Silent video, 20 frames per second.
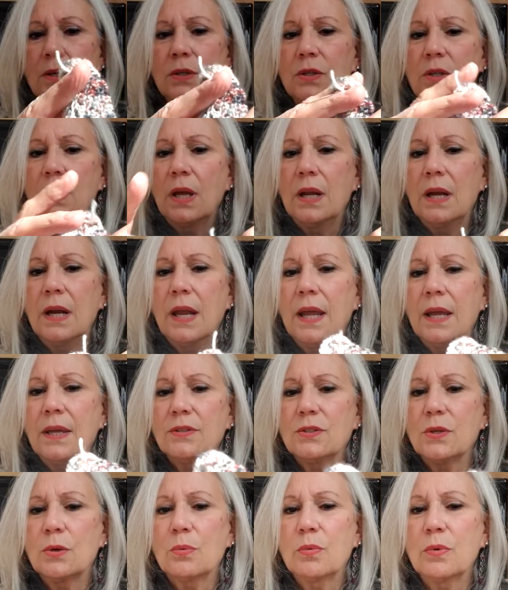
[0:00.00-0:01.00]
And it has
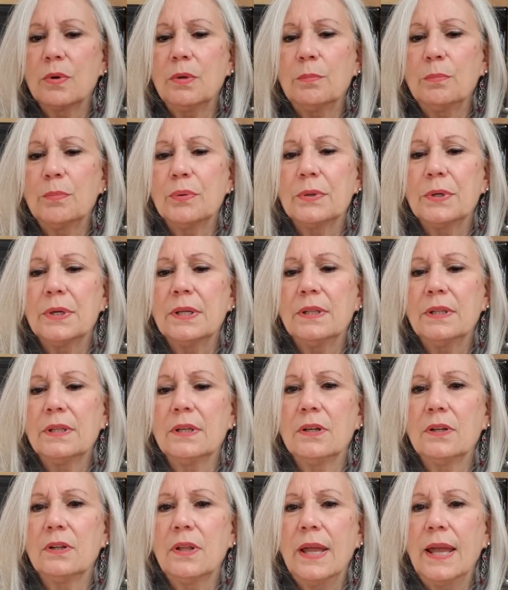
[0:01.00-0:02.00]
a real pretty
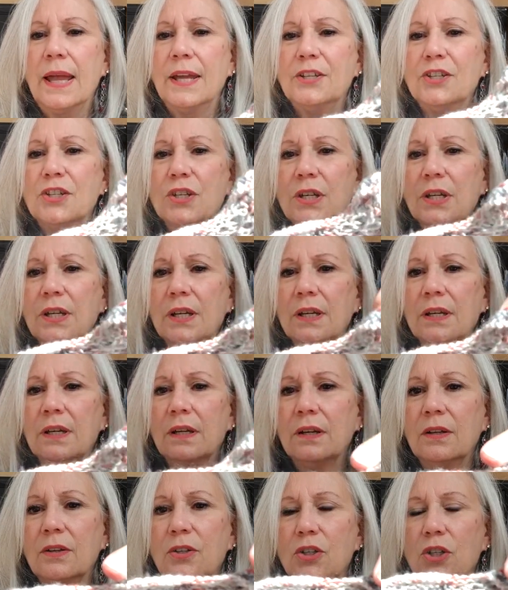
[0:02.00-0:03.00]
little edging
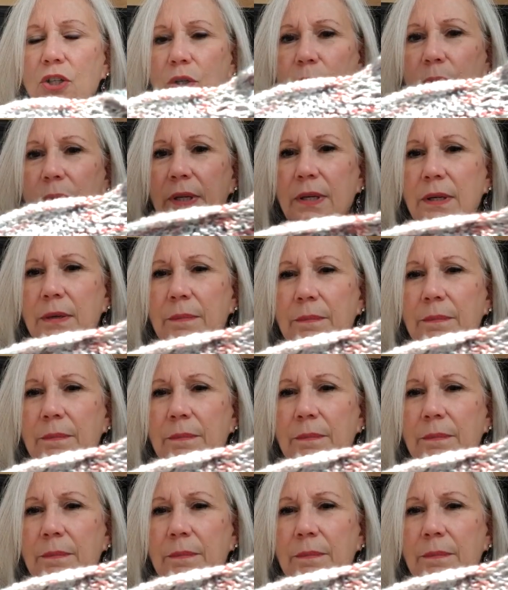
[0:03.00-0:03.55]
to it.